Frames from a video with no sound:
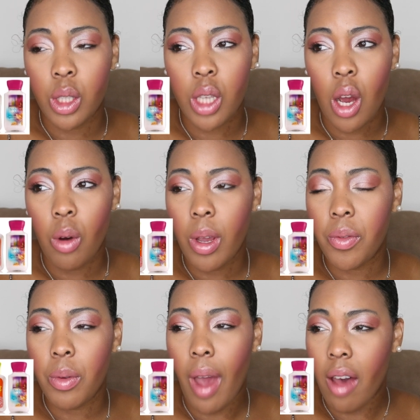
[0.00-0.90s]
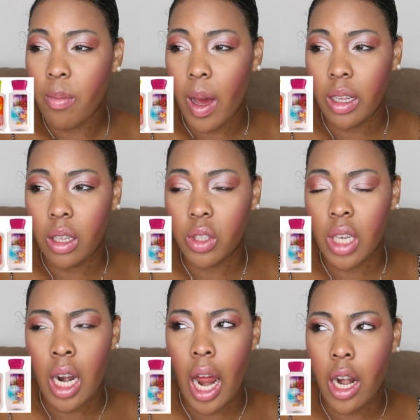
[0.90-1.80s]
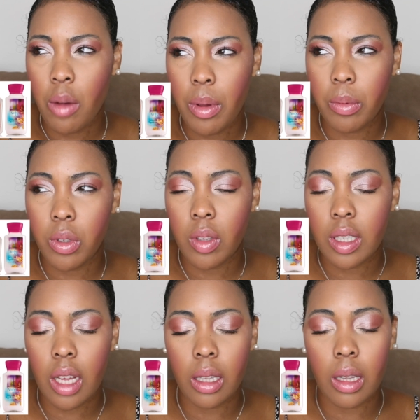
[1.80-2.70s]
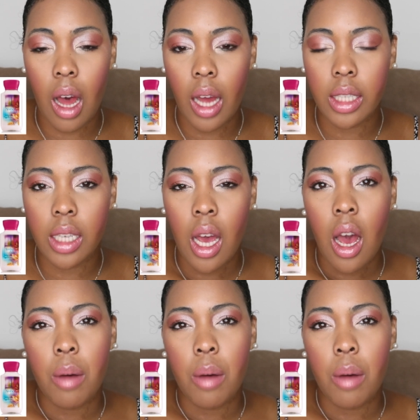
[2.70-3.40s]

So if you have body lotion, and I know people do this a lot,